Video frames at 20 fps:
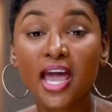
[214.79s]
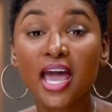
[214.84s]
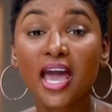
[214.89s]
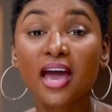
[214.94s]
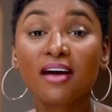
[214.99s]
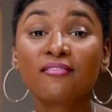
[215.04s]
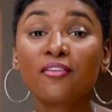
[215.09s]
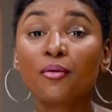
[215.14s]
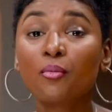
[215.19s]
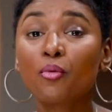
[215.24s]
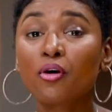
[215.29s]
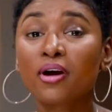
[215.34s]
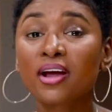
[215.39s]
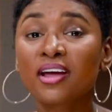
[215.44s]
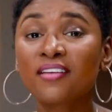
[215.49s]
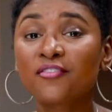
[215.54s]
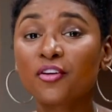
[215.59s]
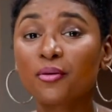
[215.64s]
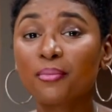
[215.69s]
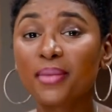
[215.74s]
and for more
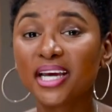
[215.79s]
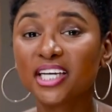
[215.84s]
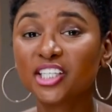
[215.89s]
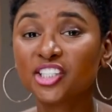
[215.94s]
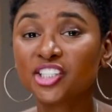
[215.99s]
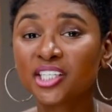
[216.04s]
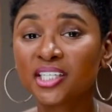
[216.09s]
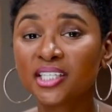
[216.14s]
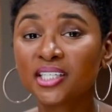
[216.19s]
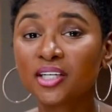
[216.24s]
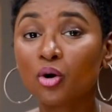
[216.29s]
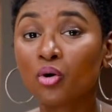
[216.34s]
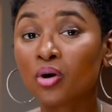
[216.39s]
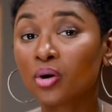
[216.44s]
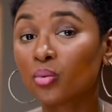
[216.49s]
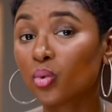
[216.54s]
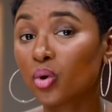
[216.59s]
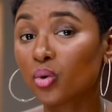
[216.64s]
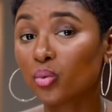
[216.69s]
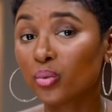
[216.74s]
information
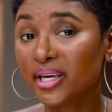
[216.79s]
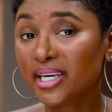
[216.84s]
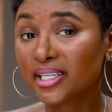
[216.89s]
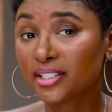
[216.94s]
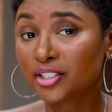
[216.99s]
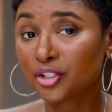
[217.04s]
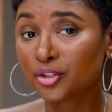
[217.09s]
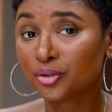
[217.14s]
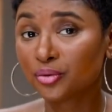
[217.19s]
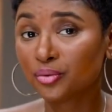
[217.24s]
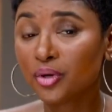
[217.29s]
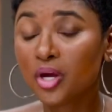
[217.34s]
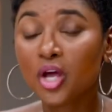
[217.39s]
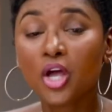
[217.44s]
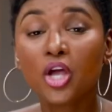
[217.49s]
on what we do,